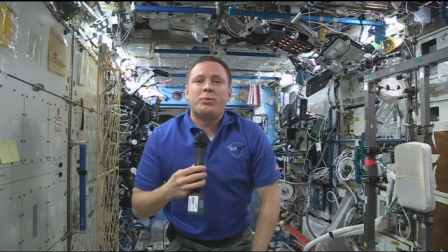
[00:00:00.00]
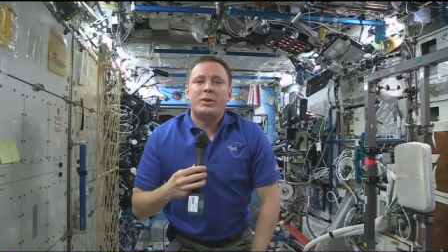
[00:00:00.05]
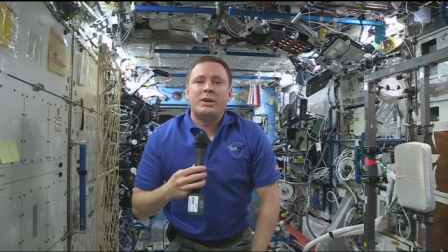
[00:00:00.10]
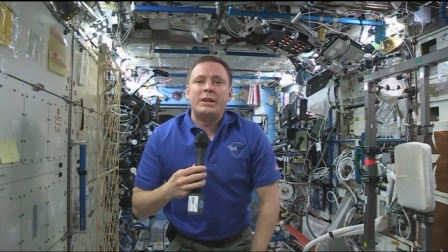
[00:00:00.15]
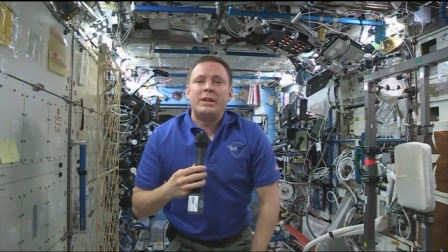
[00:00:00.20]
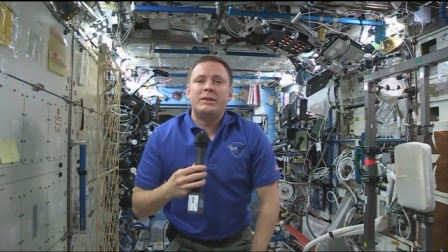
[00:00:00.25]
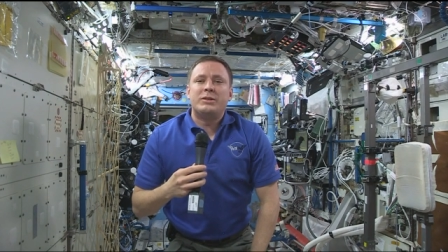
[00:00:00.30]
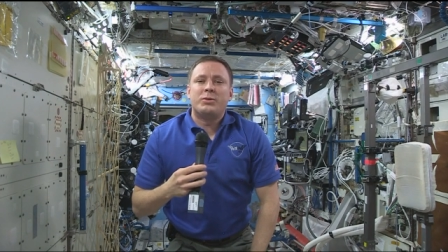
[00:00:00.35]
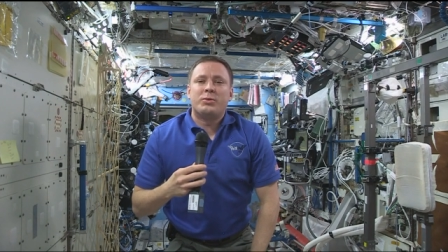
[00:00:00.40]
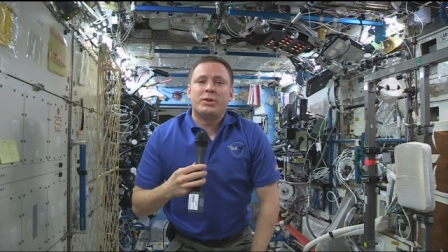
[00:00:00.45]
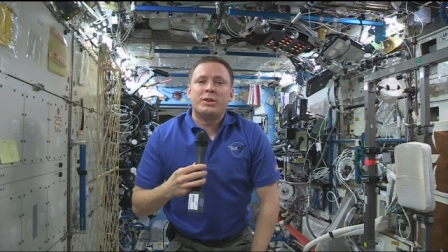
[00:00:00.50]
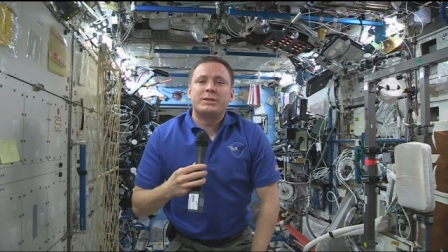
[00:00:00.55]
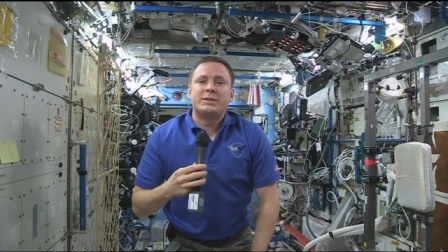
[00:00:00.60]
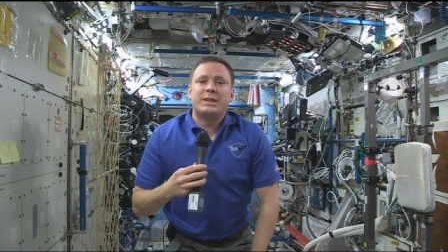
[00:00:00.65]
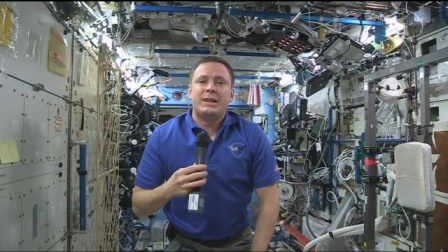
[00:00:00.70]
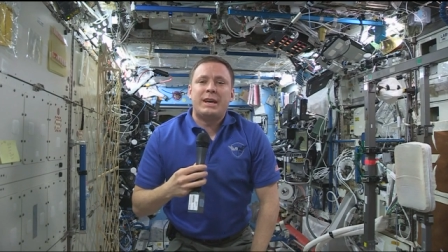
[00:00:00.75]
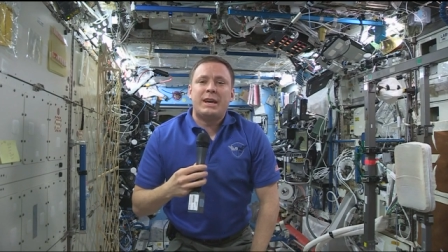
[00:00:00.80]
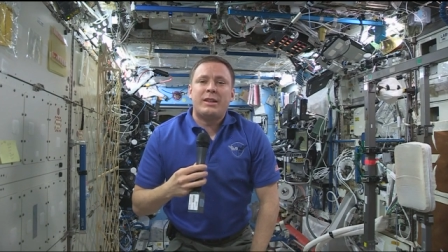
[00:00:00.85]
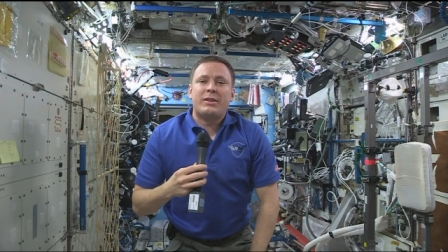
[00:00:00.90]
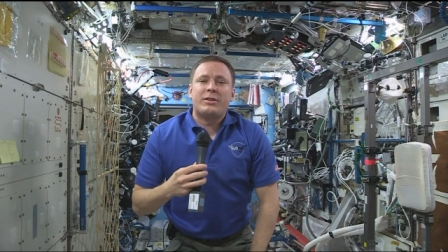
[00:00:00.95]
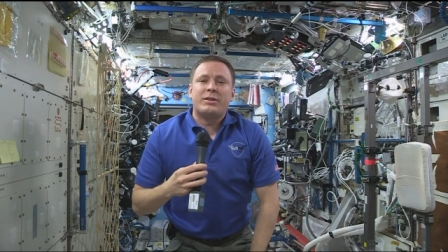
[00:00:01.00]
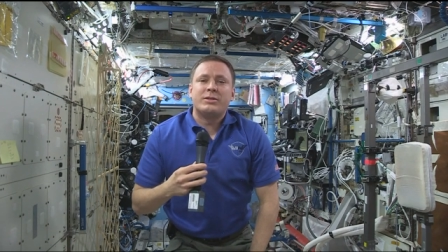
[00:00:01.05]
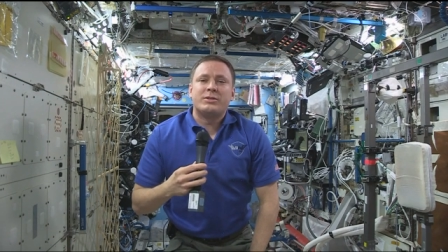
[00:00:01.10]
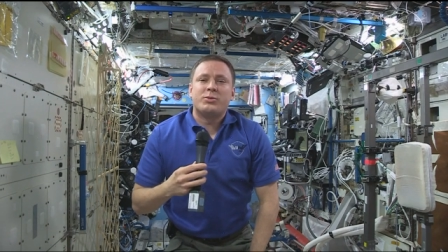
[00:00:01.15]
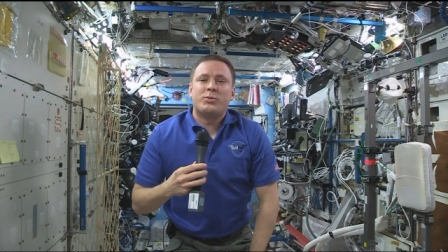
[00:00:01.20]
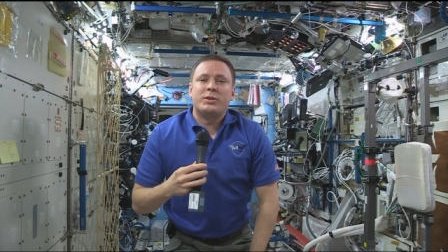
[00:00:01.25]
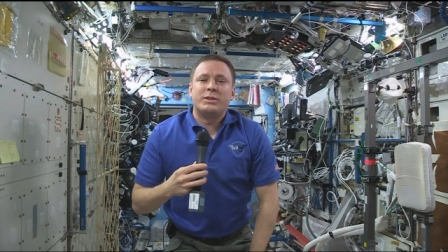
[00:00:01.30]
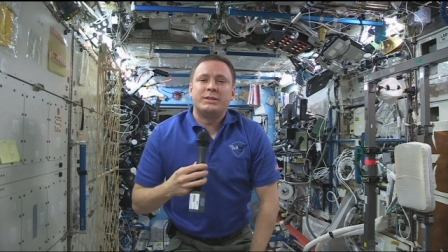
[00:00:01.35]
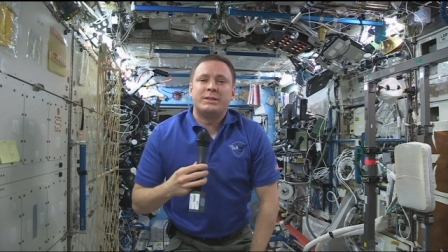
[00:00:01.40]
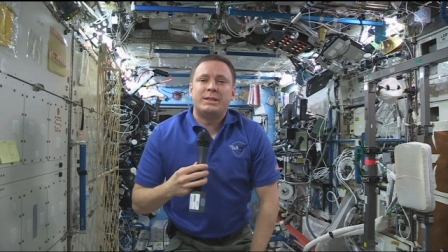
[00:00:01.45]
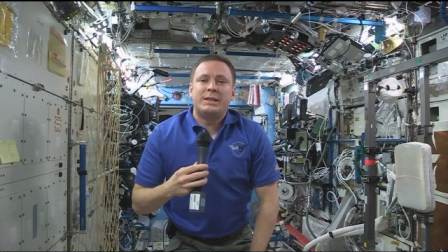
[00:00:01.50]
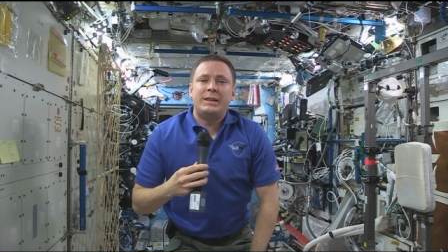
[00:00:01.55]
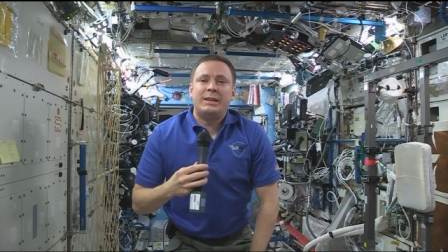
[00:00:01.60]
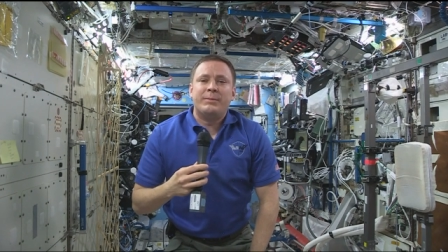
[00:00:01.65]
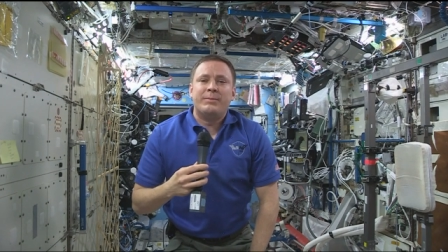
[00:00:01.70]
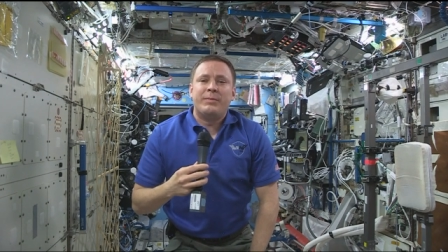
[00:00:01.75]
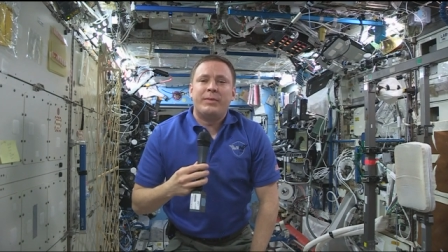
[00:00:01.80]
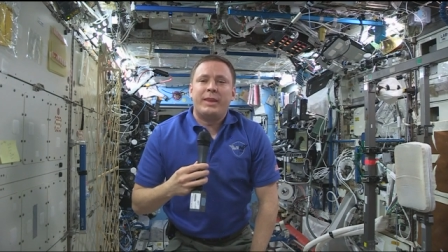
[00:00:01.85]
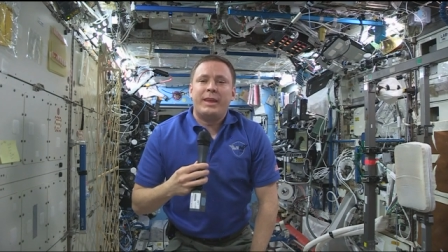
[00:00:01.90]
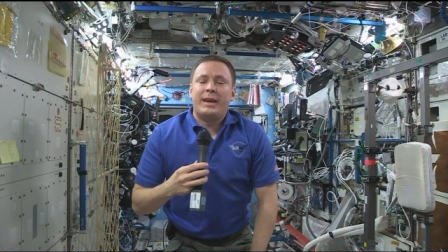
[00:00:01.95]
we need to work together as one
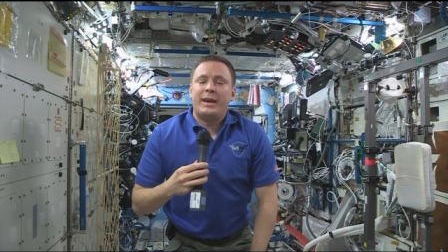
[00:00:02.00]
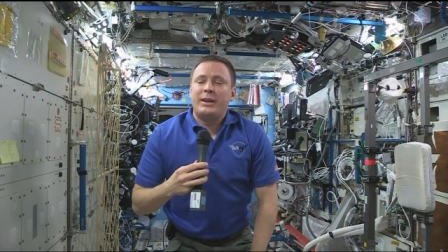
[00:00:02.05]
team.